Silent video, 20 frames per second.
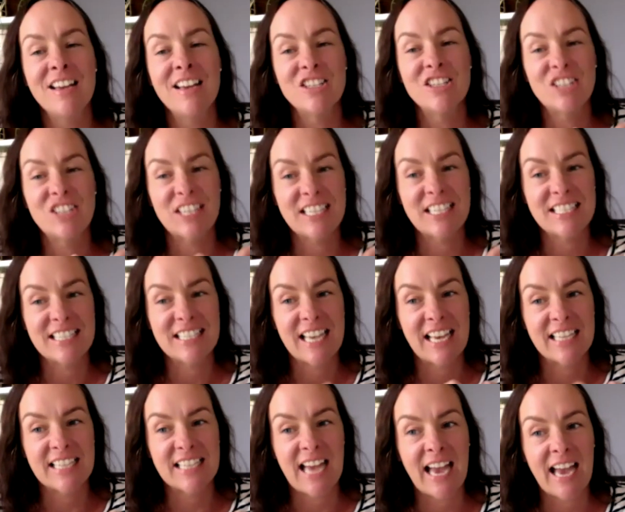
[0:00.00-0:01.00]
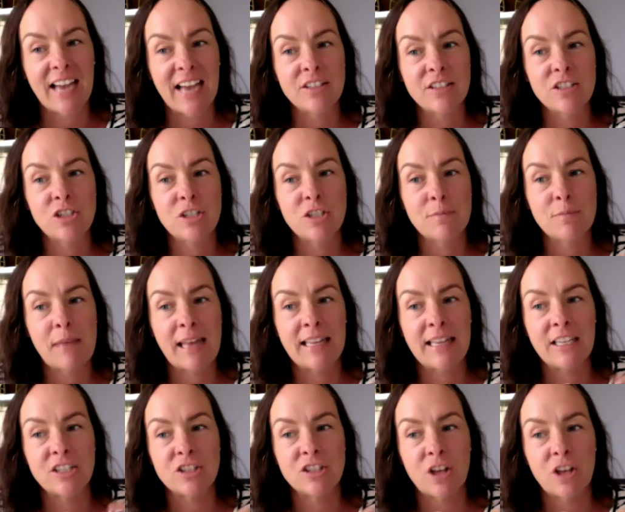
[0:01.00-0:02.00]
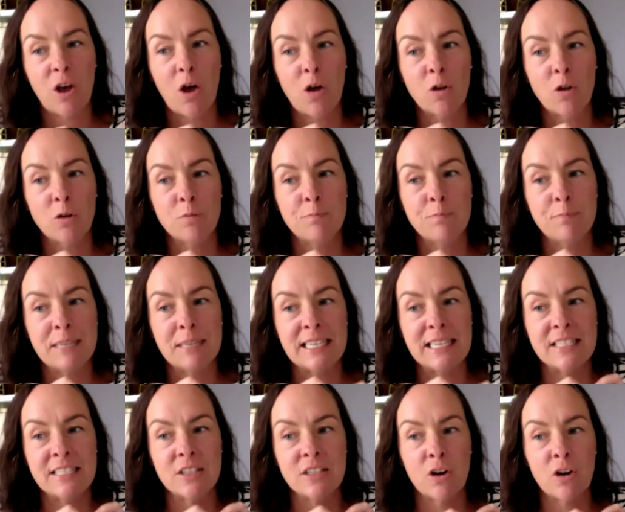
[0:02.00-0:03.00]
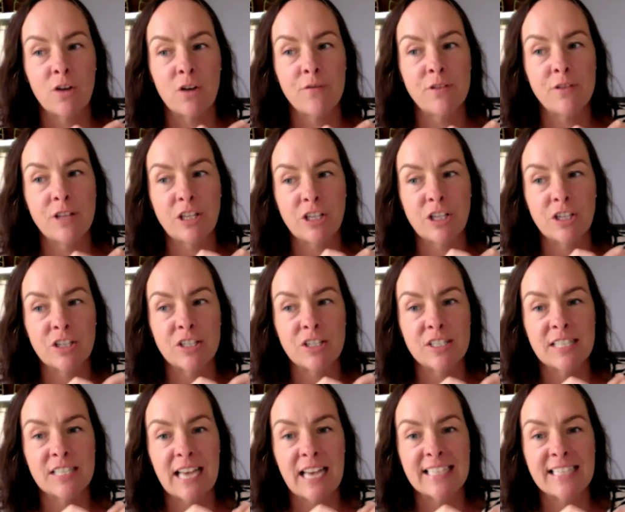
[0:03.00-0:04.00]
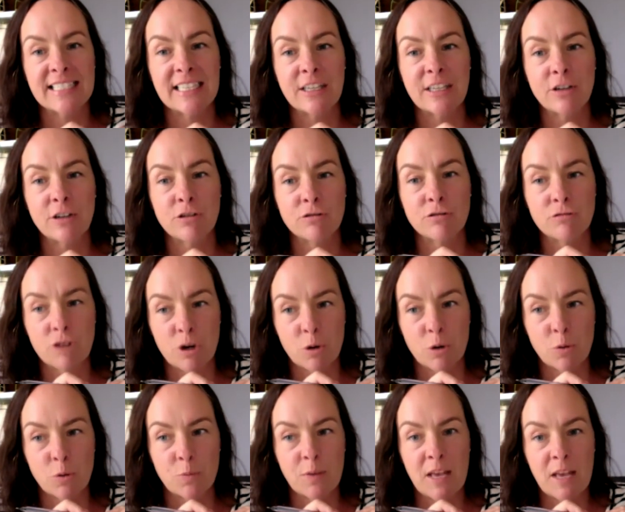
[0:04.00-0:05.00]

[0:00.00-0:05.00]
She said, how did you manage the whole biz over the years as it grew?